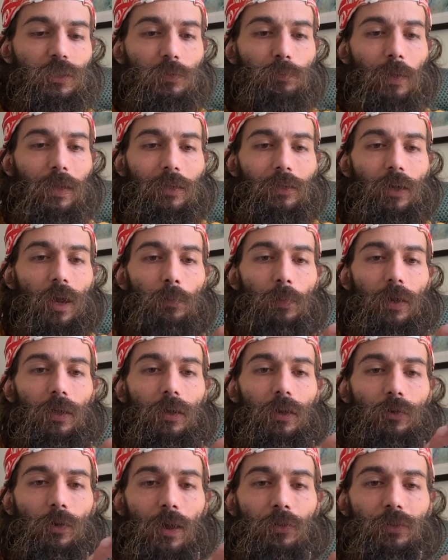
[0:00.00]
smell it up
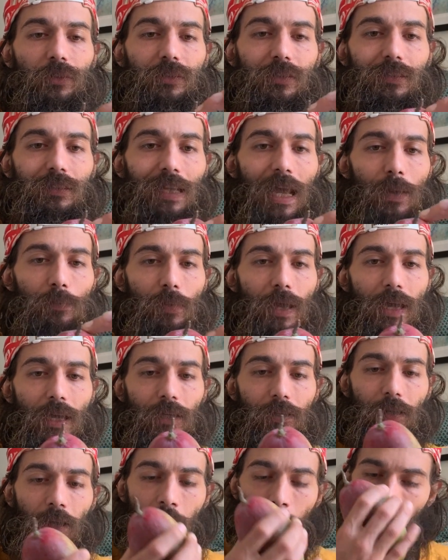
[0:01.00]
around the stem
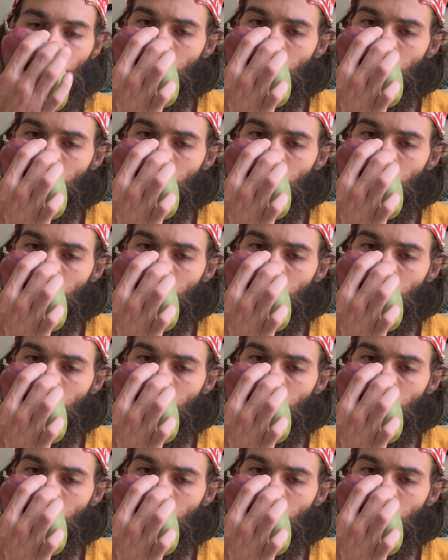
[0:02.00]
end.